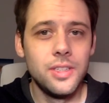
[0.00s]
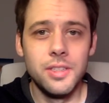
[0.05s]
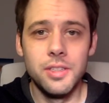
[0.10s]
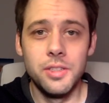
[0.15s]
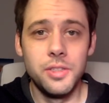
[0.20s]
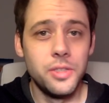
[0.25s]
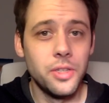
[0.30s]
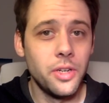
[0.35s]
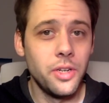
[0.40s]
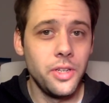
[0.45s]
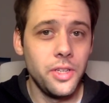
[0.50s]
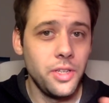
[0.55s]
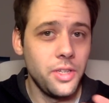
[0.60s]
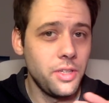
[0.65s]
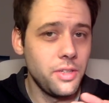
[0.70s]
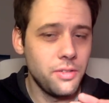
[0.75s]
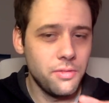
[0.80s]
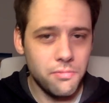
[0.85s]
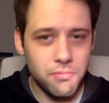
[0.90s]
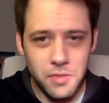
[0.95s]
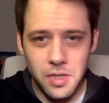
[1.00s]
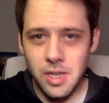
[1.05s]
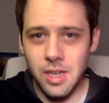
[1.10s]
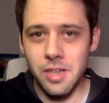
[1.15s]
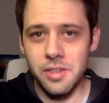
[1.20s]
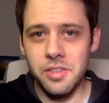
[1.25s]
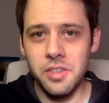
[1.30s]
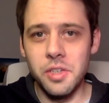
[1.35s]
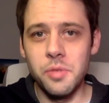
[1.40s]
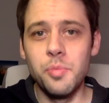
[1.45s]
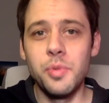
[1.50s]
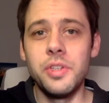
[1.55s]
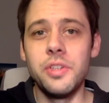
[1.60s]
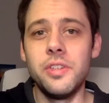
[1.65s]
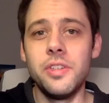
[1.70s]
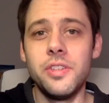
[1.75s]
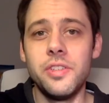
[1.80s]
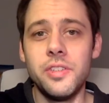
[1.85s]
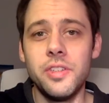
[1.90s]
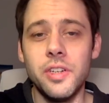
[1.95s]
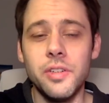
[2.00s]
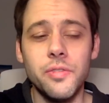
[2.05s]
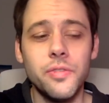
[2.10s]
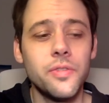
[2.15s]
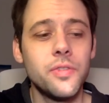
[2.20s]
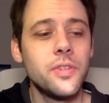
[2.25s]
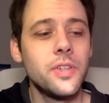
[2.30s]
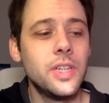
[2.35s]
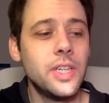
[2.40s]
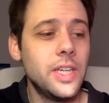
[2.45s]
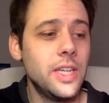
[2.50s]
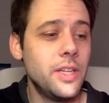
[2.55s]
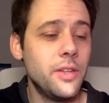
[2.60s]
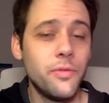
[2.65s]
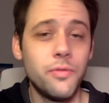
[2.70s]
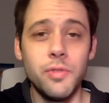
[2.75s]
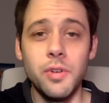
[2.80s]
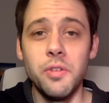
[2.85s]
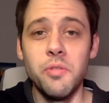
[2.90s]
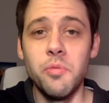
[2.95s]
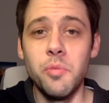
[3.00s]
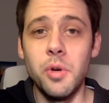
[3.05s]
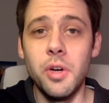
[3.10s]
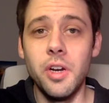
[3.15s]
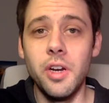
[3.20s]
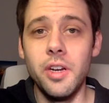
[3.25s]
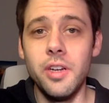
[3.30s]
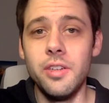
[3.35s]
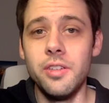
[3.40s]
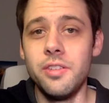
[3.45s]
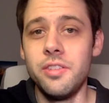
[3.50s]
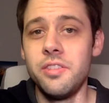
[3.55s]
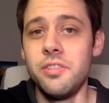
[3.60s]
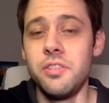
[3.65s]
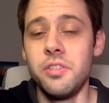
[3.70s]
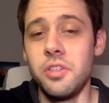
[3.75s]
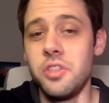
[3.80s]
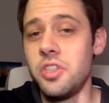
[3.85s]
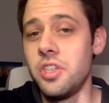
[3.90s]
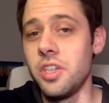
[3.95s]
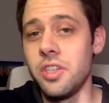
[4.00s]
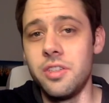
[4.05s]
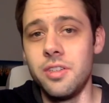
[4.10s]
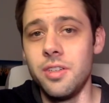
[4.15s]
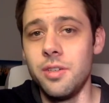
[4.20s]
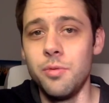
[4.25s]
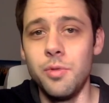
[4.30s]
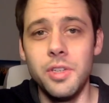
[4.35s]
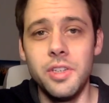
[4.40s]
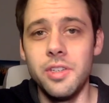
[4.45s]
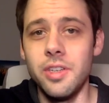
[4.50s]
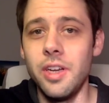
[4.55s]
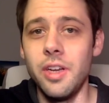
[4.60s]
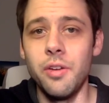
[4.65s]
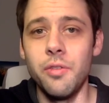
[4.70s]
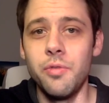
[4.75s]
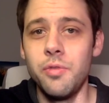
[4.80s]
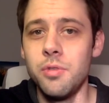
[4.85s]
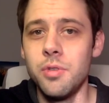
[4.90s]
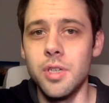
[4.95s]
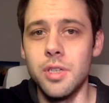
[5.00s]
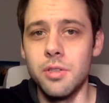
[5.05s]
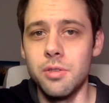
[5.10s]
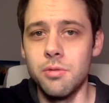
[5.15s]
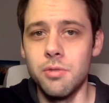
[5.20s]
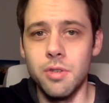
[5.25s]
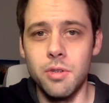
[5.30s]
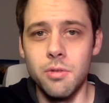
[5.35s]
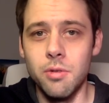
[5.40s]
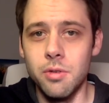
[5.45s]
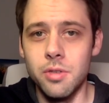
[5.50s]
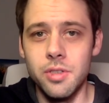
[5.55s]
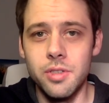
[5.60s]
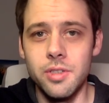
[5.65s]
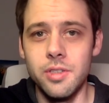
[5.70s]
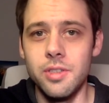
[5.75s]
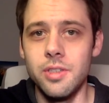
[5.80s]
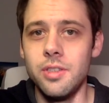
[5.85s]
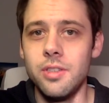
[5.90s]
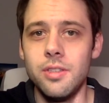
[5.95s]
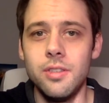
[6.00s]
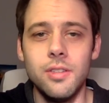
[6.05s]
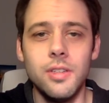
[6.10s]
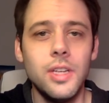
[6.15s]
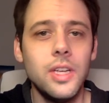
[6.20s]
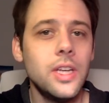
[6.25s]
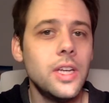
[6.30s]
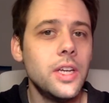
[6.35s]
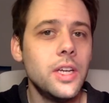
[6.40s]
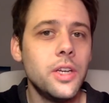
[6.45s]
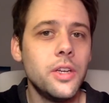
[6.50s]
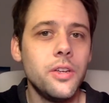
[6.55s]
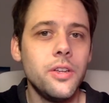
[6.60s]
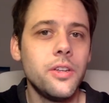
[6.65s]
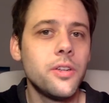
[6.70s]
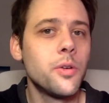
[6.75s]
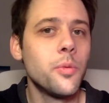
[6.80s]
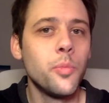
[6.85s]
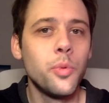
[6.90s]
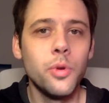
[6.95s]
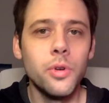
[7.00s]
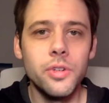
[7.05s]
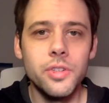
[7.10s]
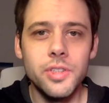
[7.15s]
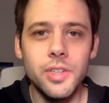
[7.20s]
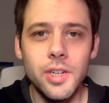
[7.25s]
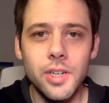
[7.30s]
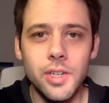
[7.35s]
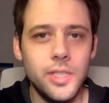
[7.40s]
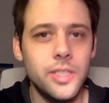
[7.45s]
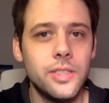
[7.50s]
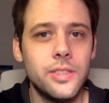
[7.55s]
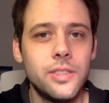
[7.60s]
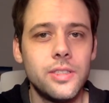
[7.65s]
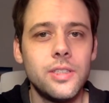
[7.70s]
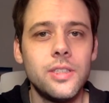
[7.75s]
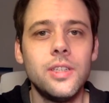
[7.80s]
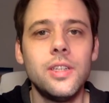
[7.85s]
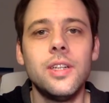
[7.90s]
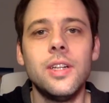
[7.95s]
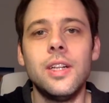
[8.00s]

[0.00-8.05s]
studying classic business stuff, and a friend of mine suggested we take a few extra courses in computer science.